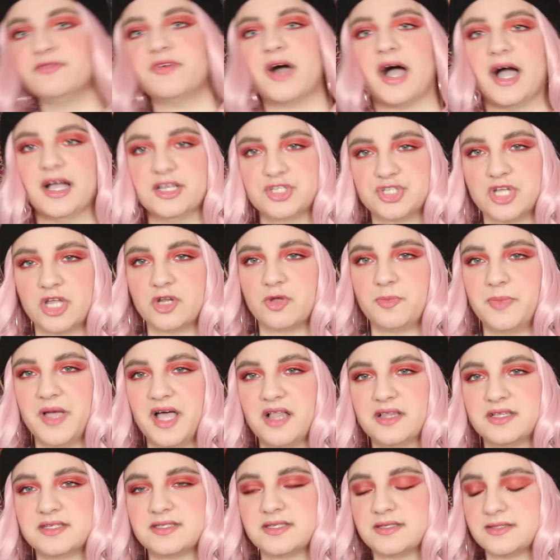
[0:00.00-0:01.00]
eyeshadow
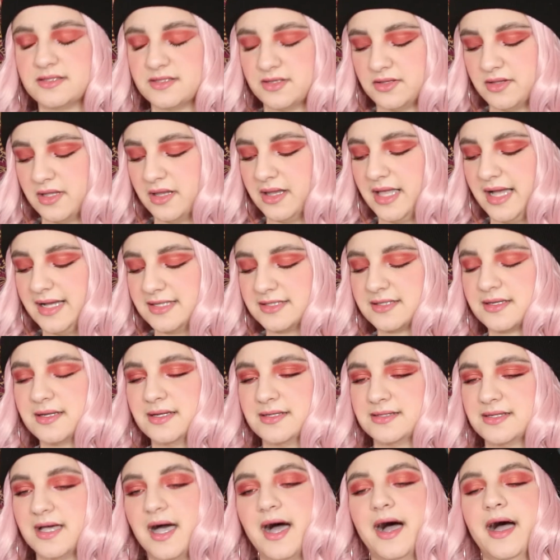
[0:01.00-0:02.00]
palettes until the last,
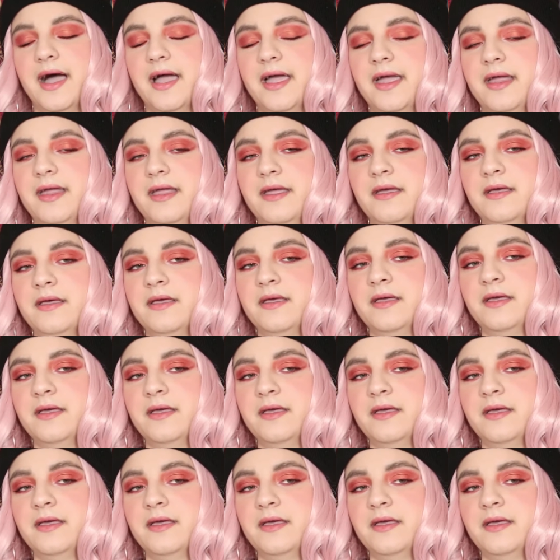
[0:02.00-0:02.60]
because I